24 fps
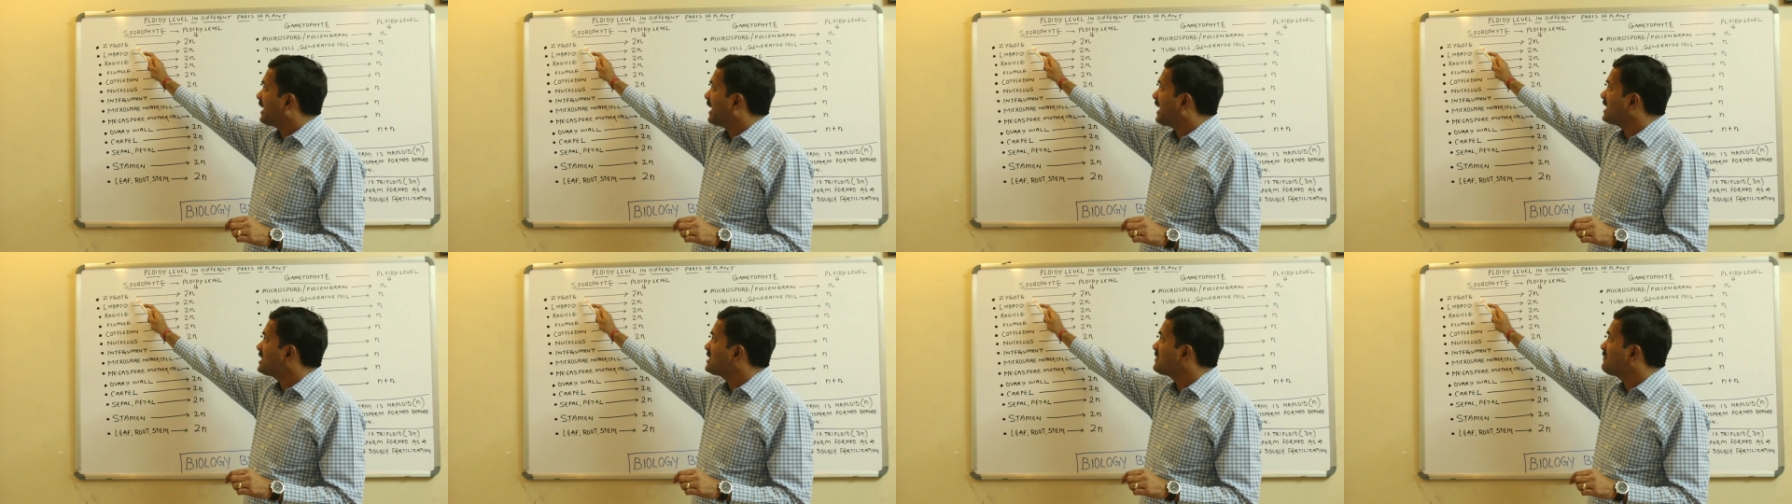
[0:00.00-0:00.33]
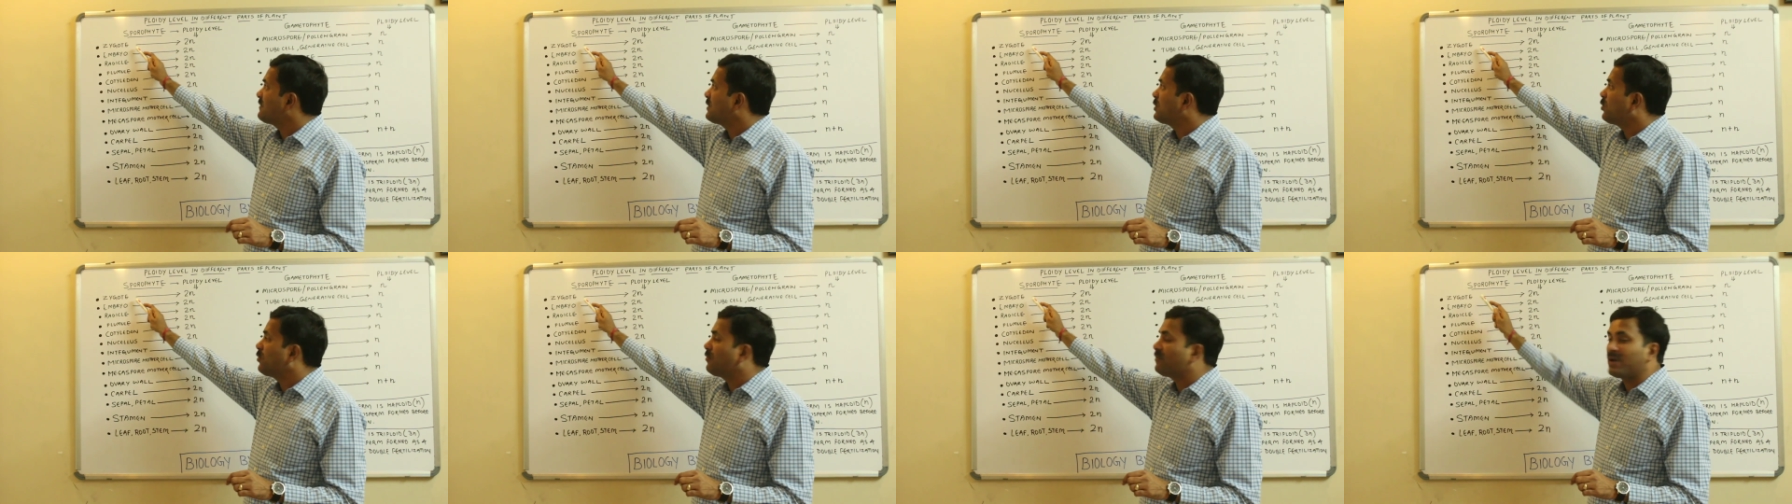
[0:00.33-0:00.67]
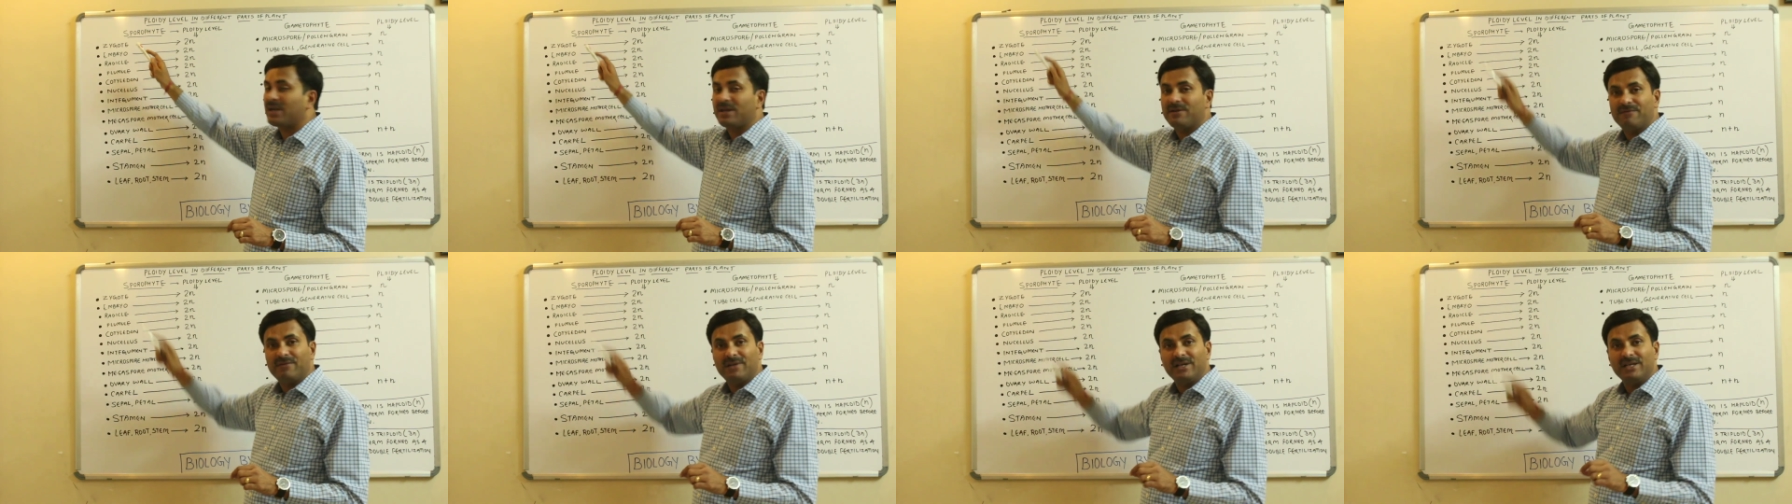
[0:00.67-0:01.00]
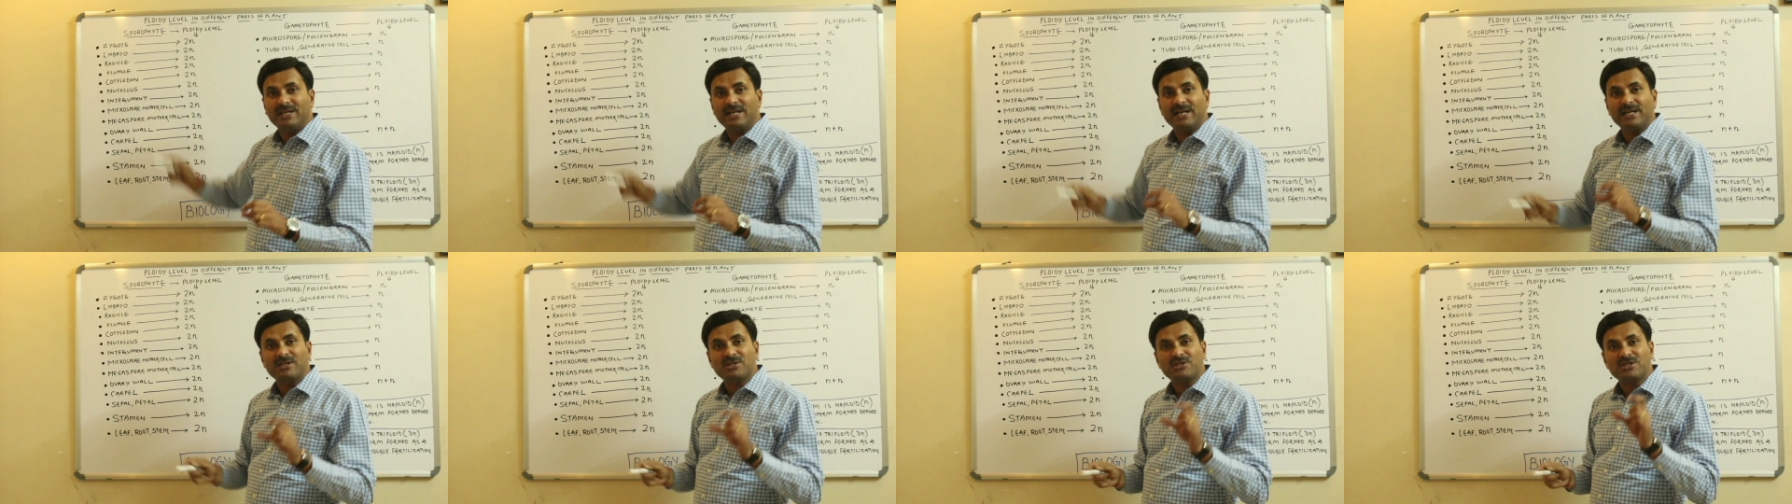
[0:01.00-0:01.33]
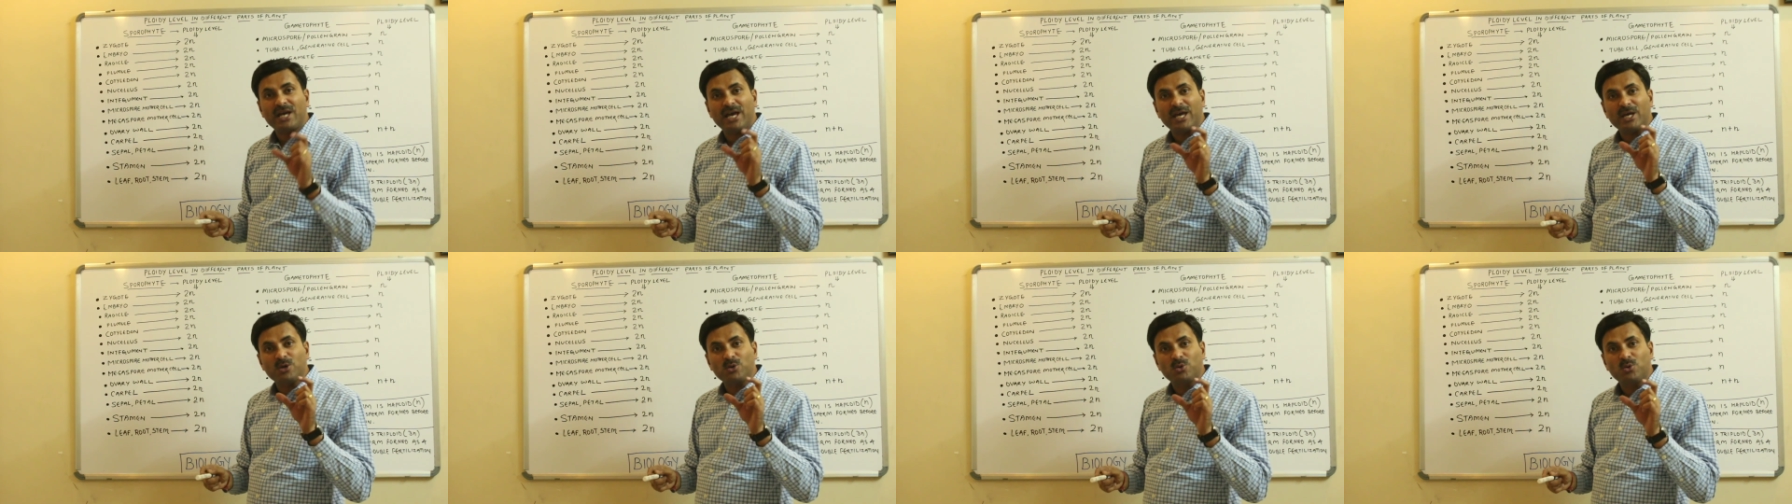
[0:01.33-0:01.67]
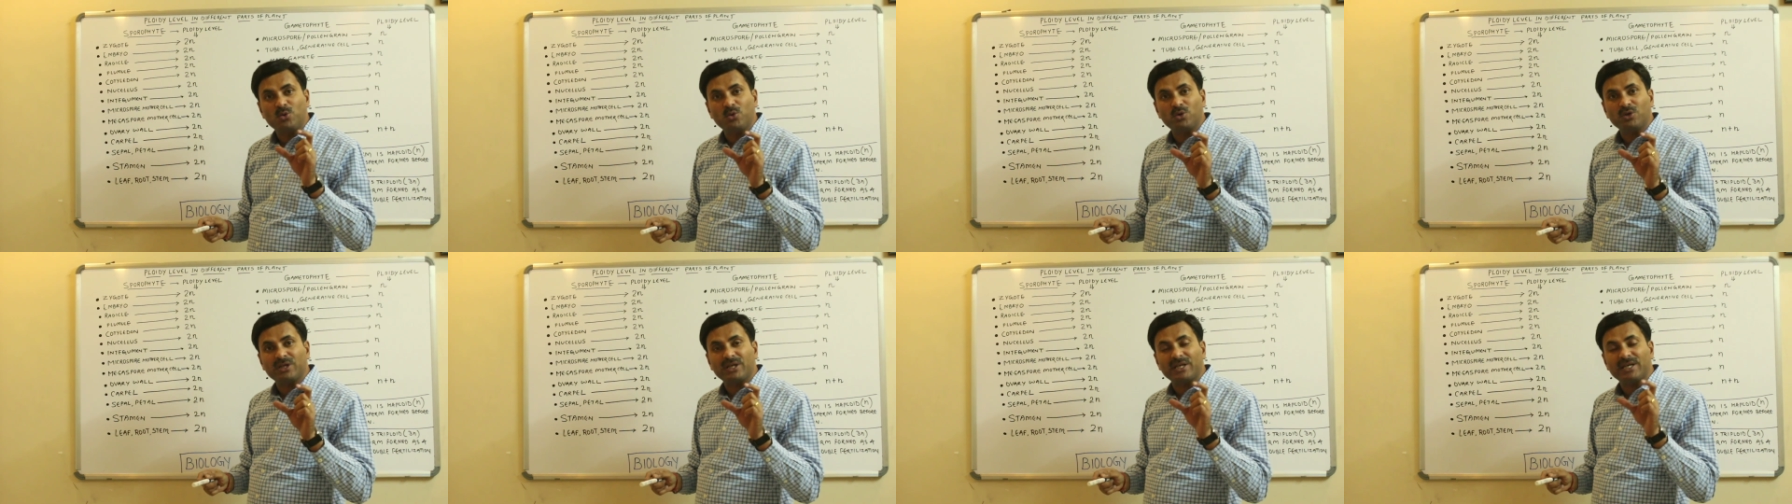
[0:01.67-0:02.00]
as we know very well that
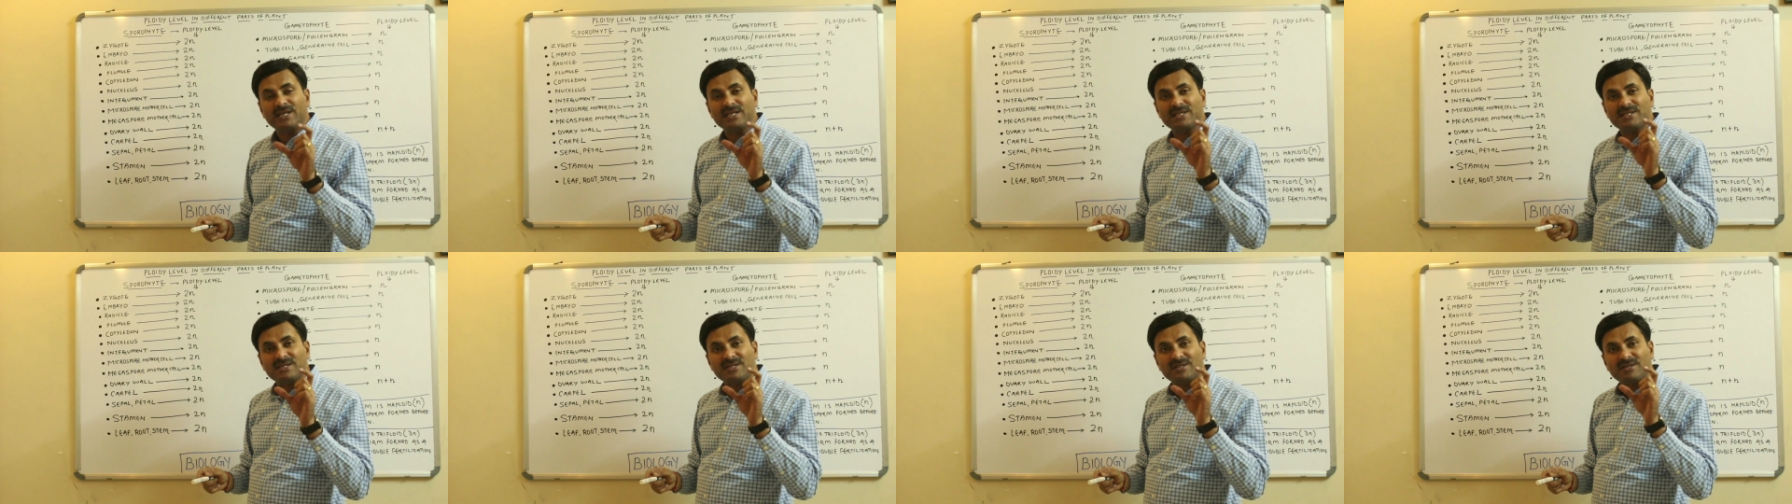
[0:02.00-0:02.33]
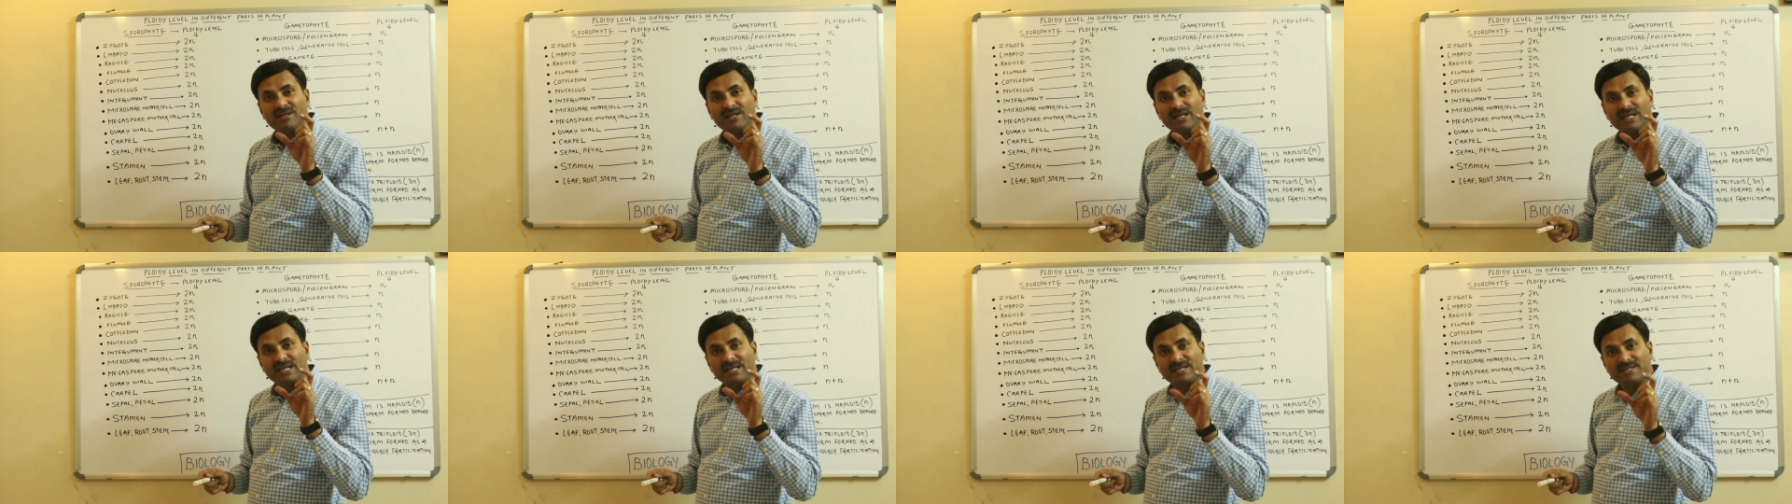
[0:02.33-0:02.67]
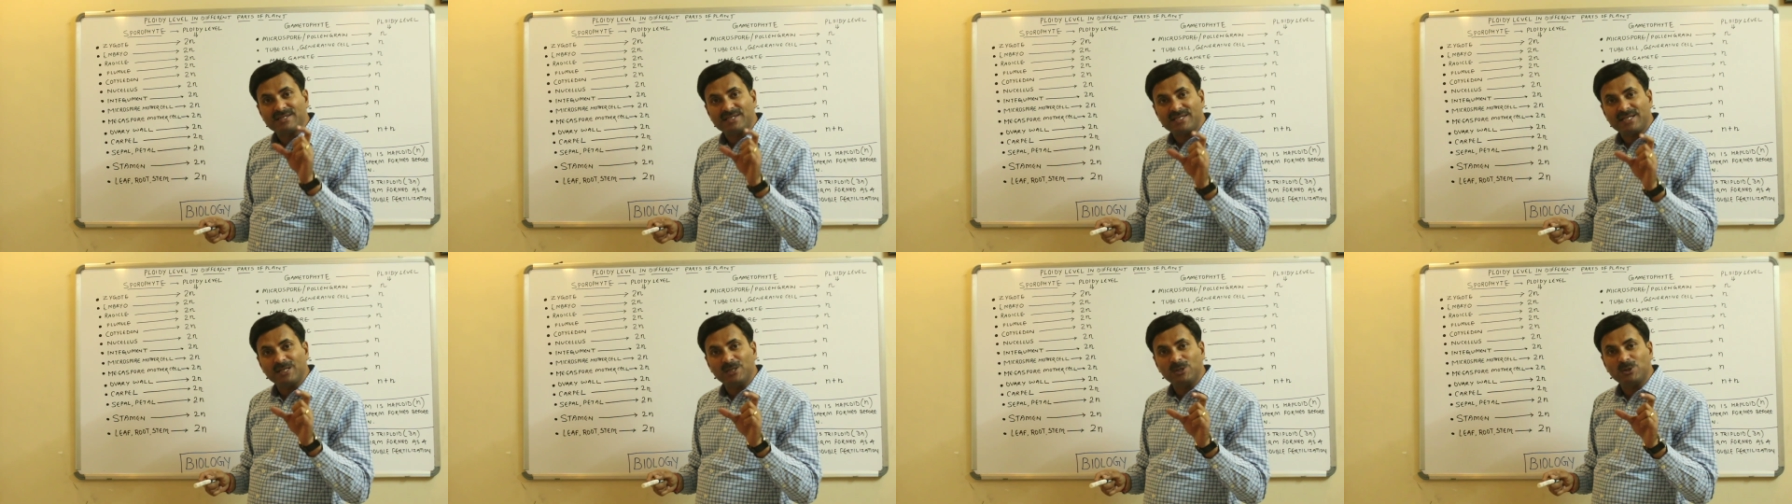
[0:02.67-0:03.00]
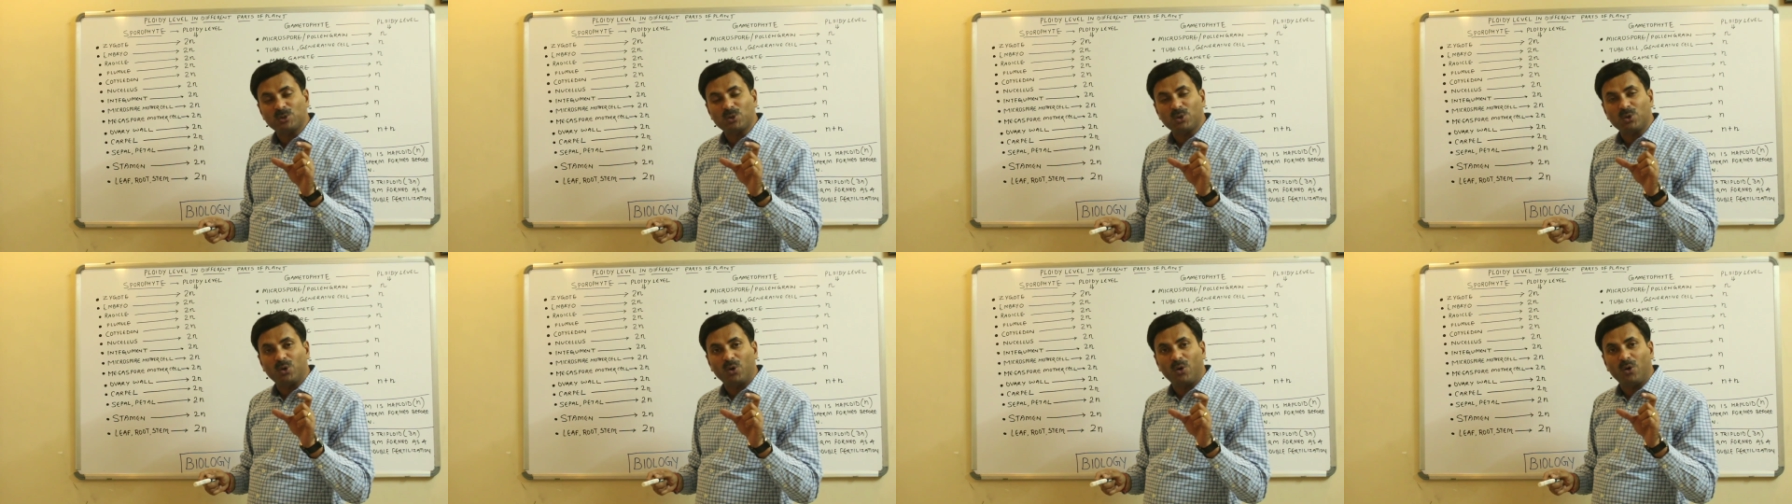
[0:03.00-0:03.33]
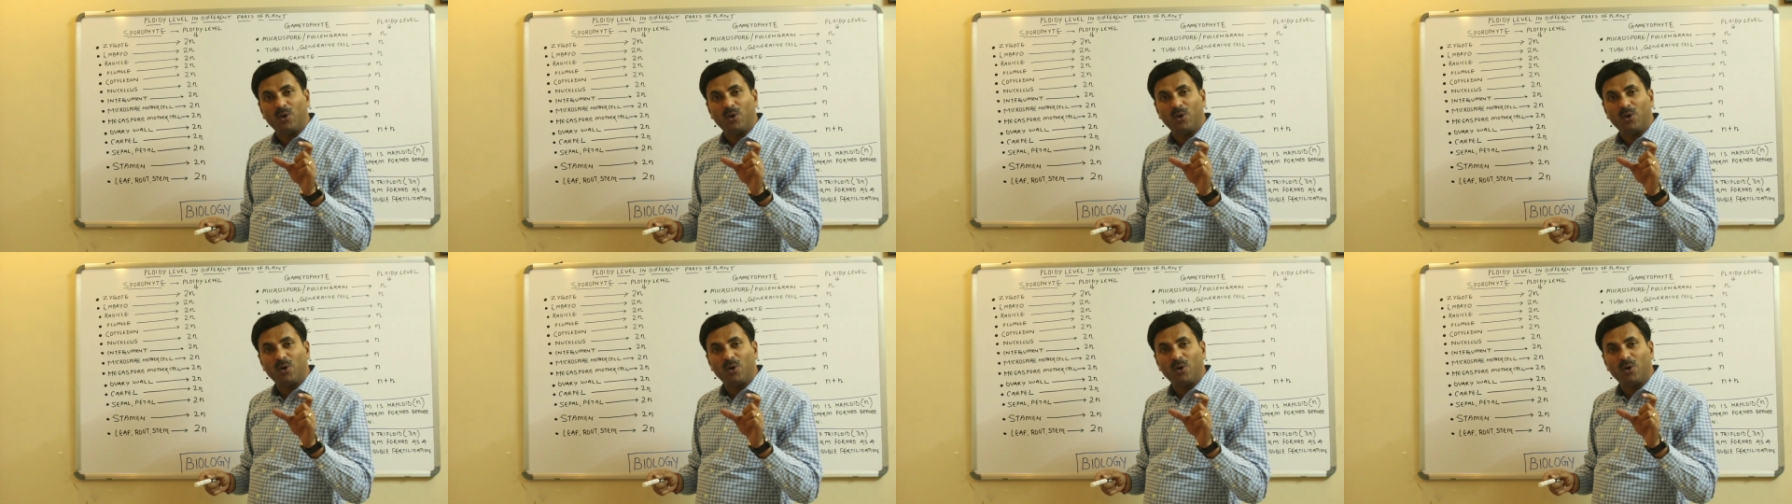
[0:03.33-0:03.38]
zygote is the result